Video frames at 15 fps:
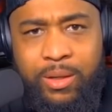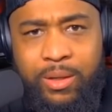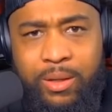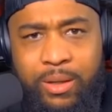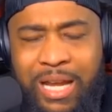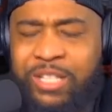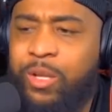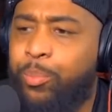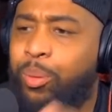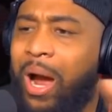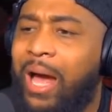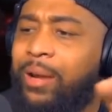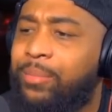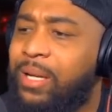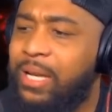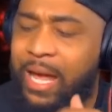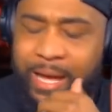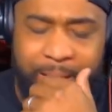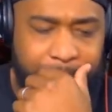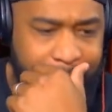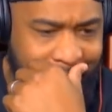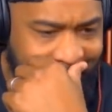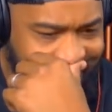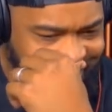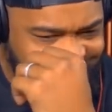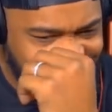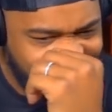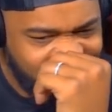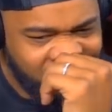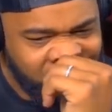That's the problem today that I
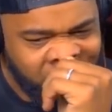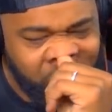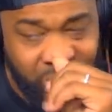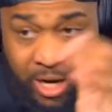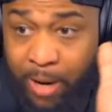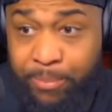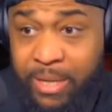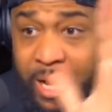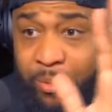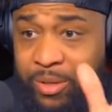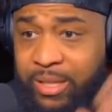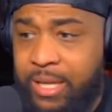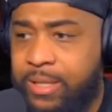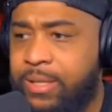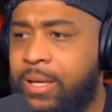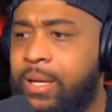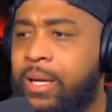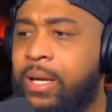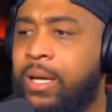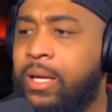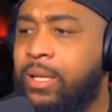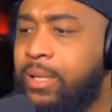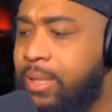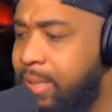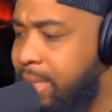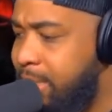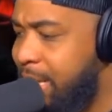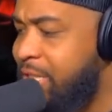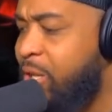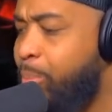see. And I'm done with this.
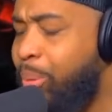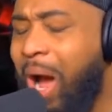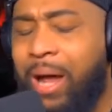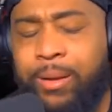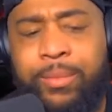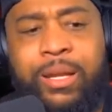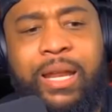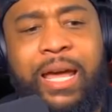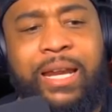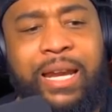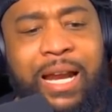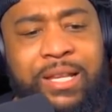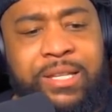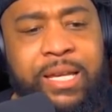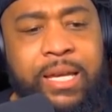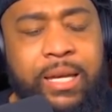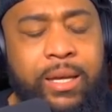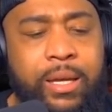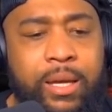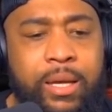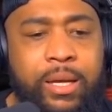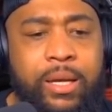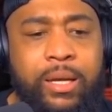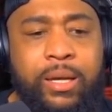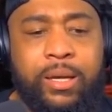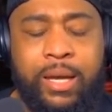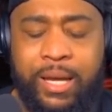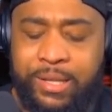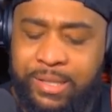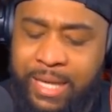That's the problem today that I see
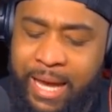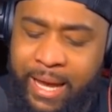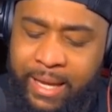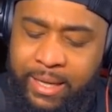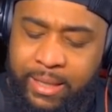is that